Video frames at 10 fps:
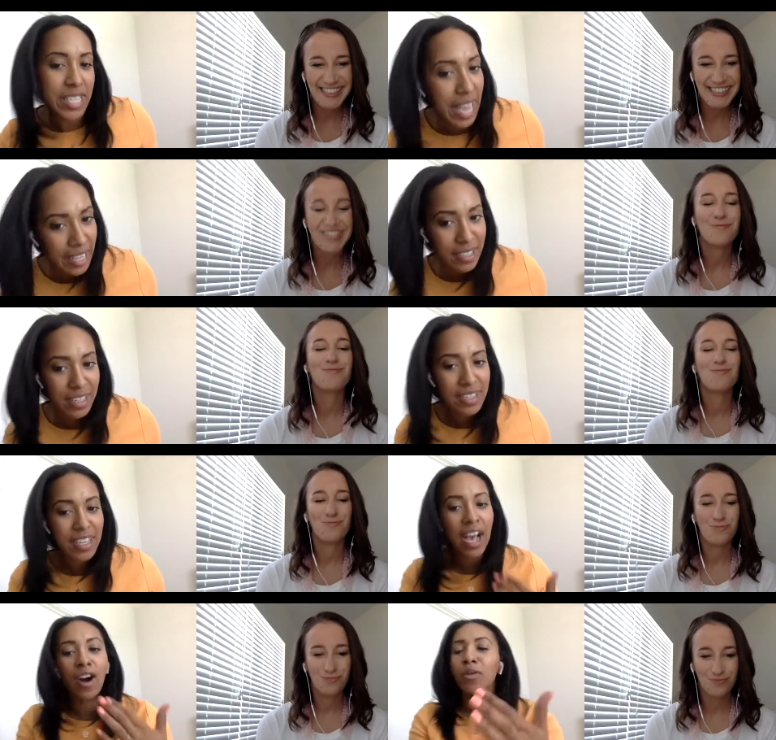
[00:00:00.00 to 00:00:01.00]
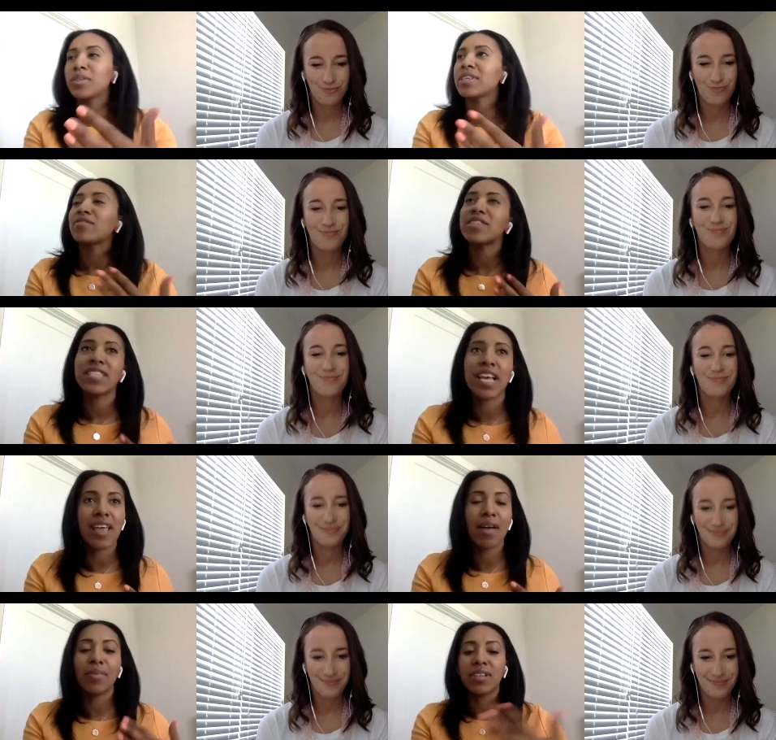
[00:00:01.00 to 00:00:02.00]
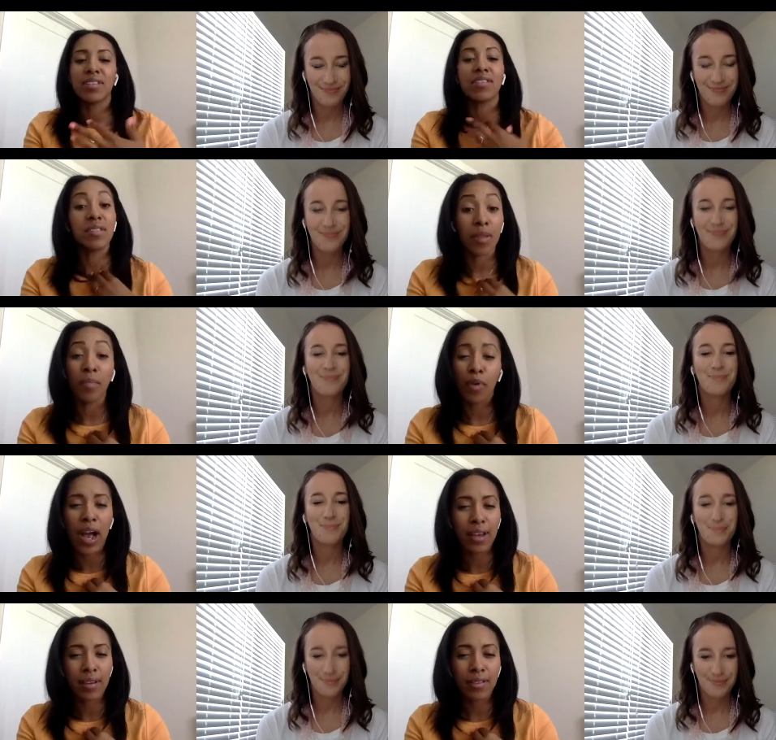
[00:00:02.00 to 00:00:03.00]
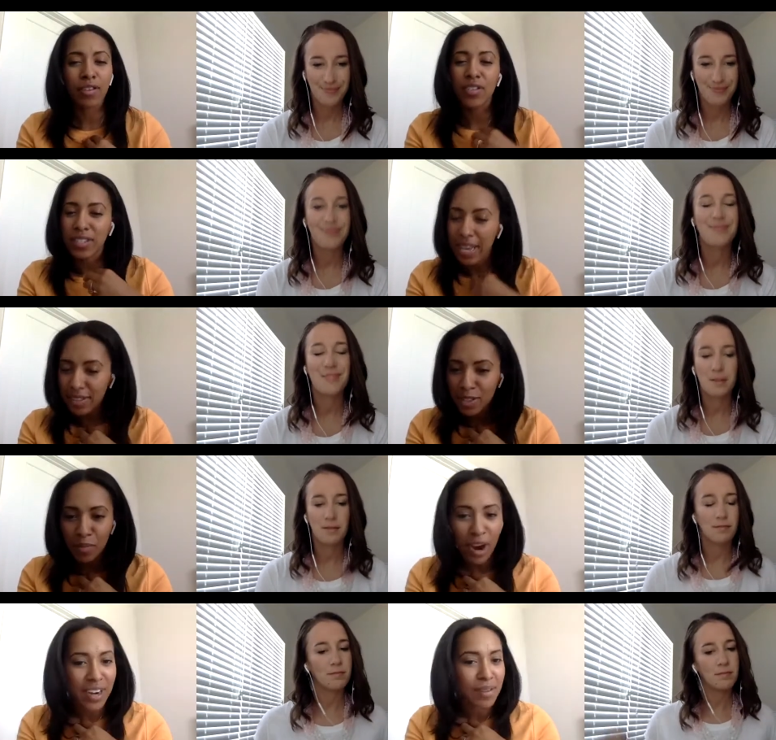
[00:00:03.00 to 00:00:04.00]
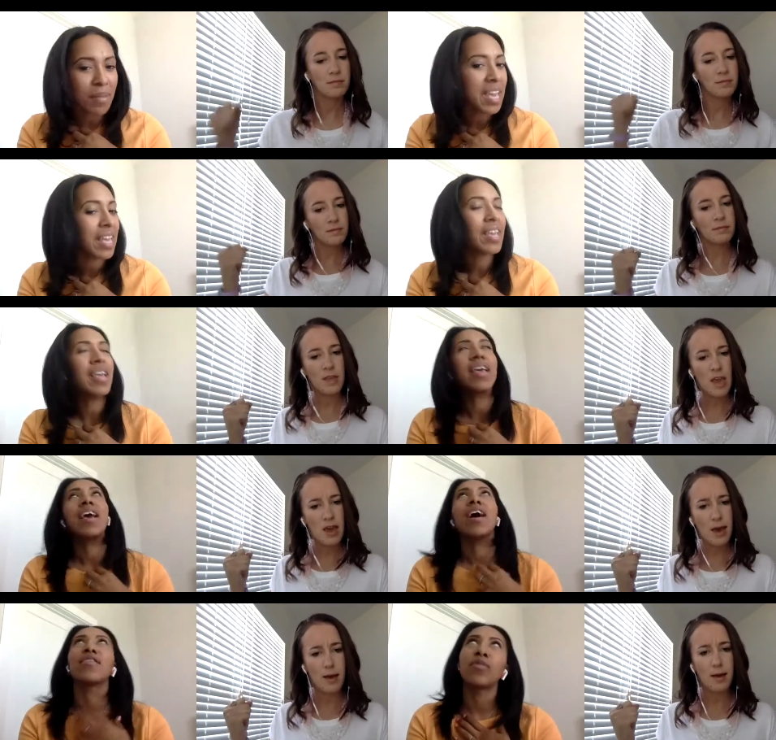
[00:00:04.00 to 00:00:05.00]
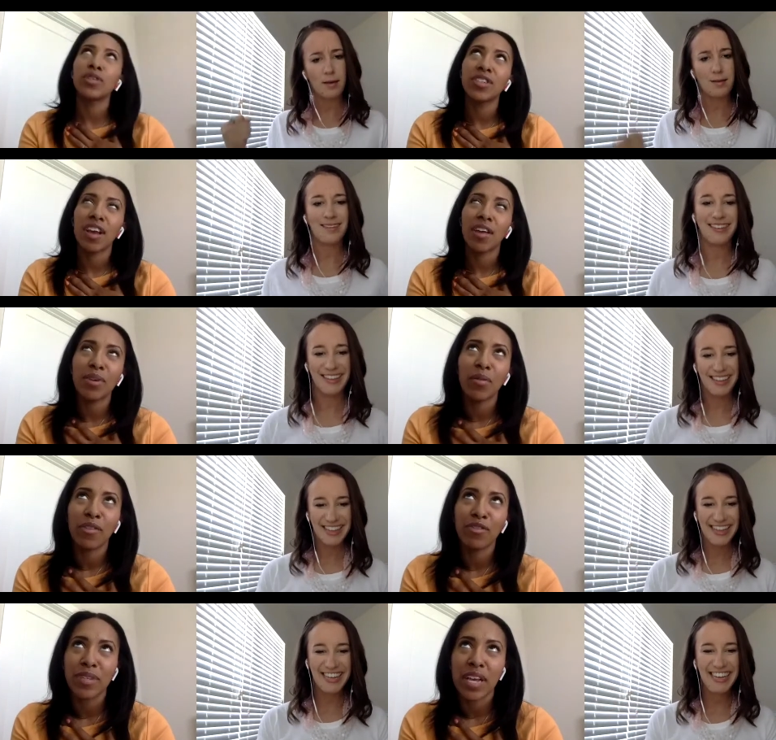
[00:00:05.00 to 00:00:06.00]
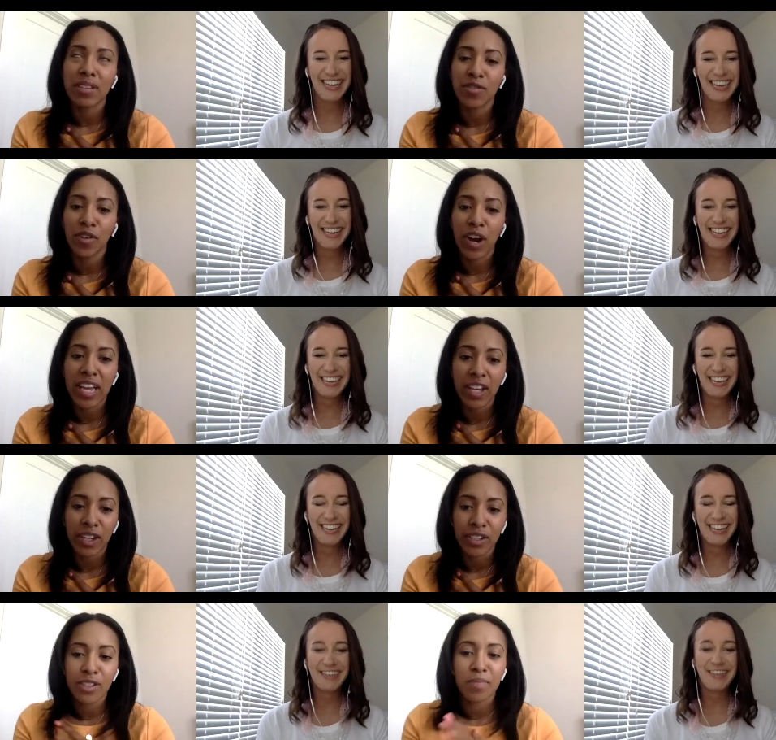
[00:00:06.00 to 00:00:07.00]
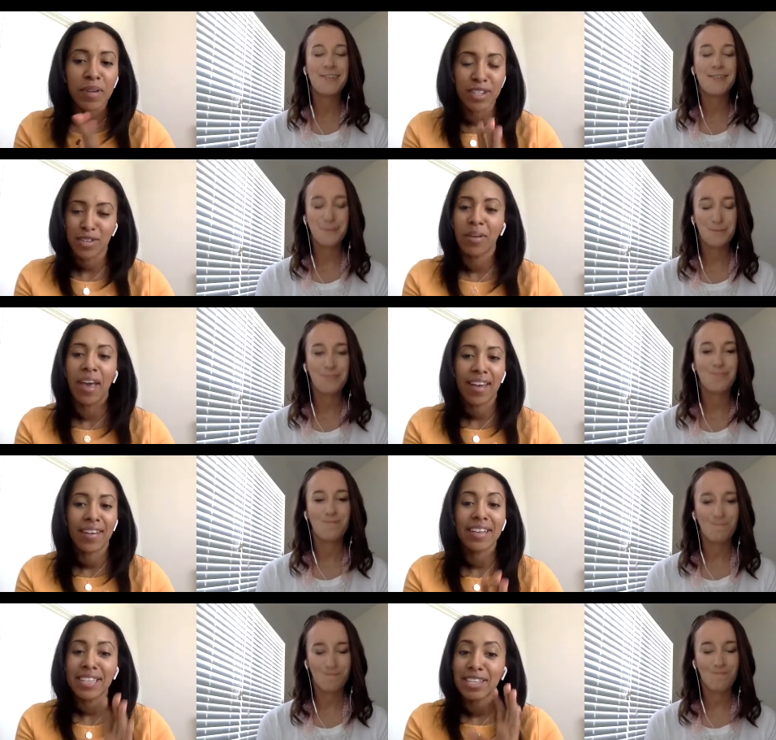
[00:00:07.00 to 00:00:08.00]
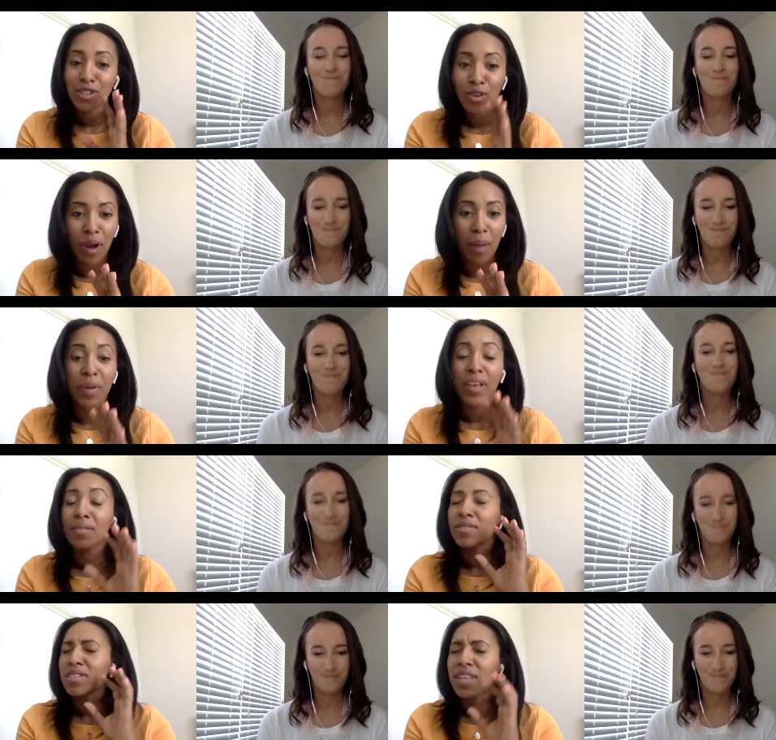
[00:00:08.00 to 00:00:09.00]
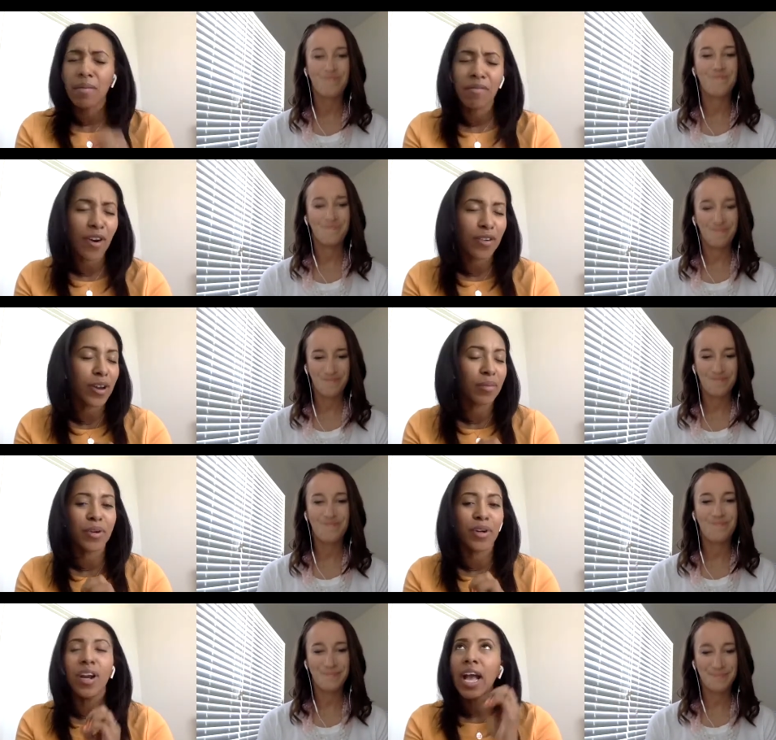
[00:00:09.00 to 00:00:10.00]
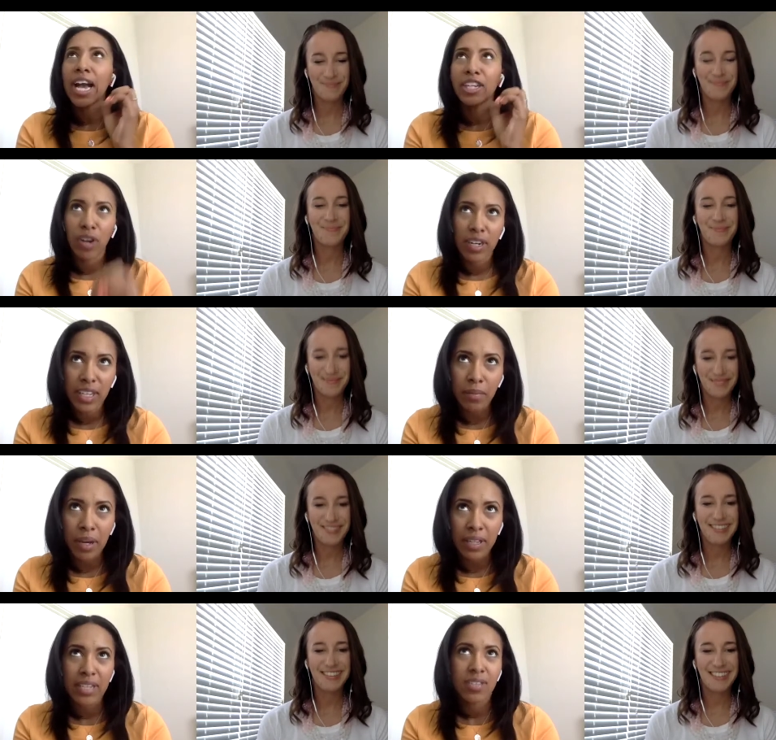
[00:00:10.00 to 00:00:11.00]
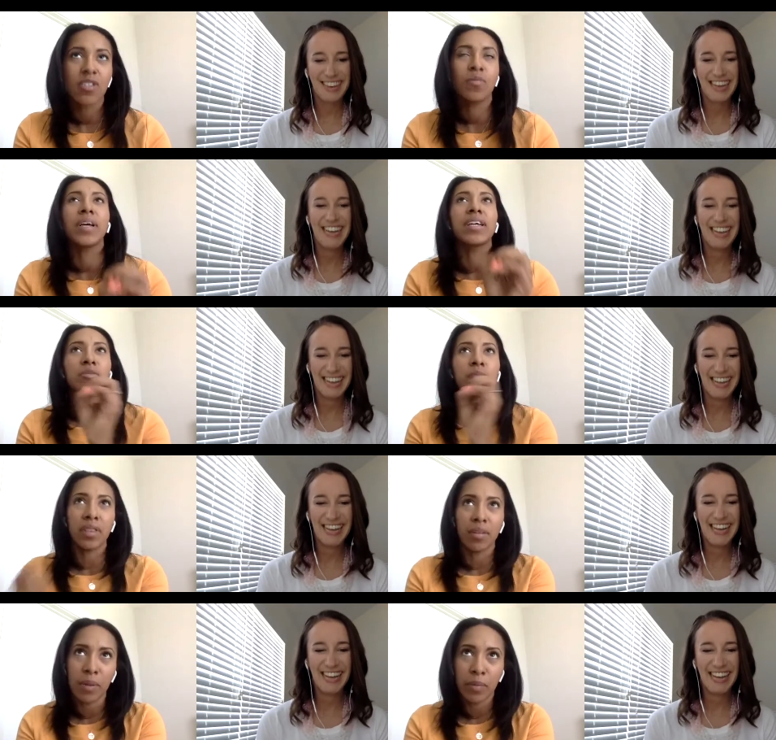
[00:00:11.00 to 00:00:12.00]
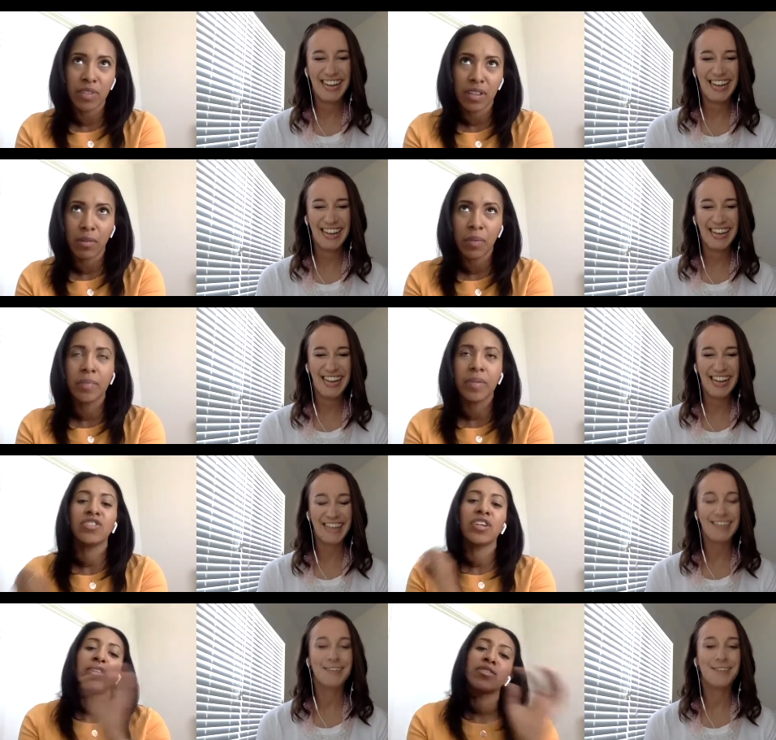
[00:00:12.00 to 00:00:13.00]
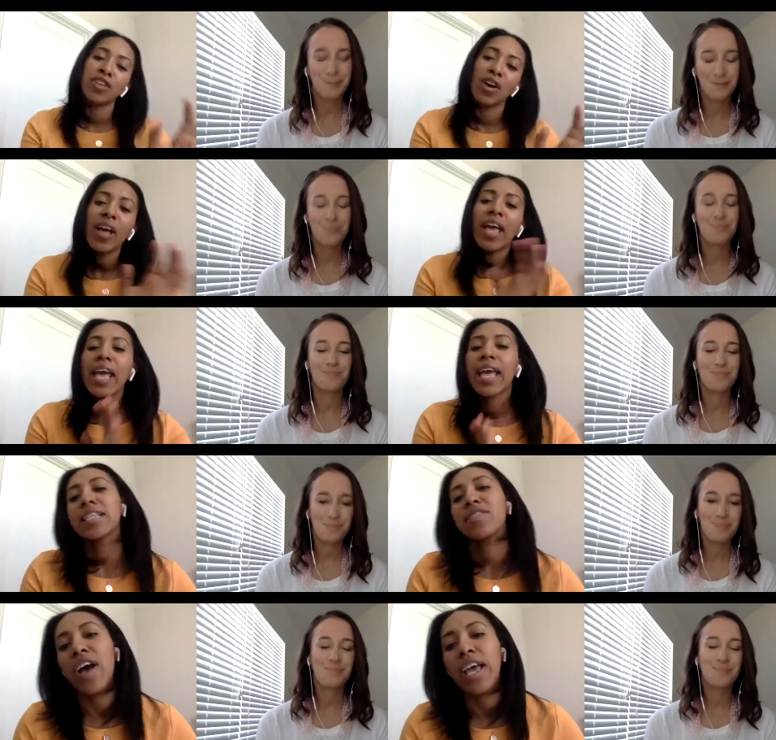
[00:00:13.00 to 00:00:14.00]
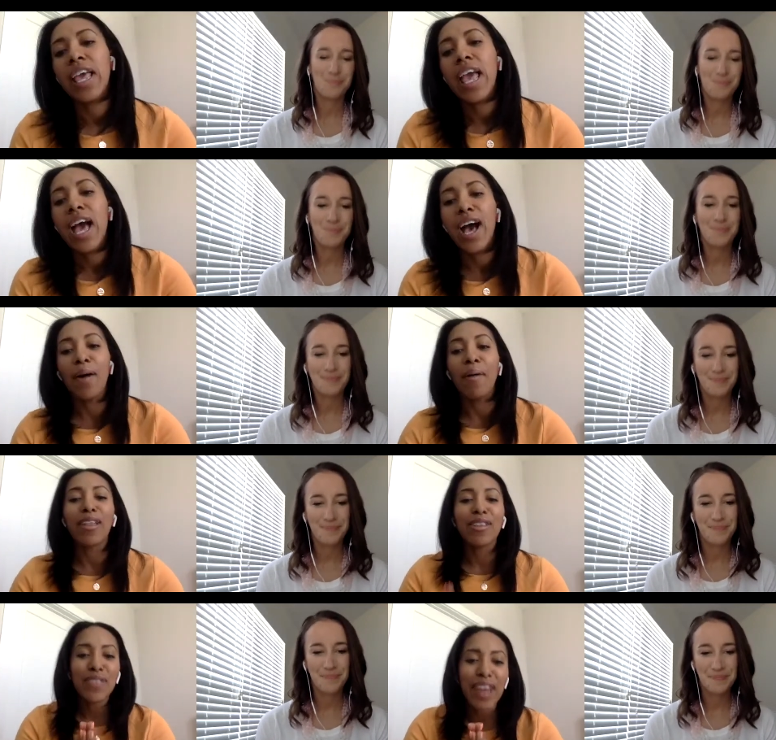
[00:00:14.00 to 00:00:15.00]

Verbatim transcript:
Speaker 1: Texas. I always have to say that because of the, the pride. There's a Texas pride in me. Unfortunately, I've been away from Texas for eight years, but it's okay because I still rep it. Same phone number. I tried to keep my license plate, but the people said they would put me in jail. So it's fine. Um, I live in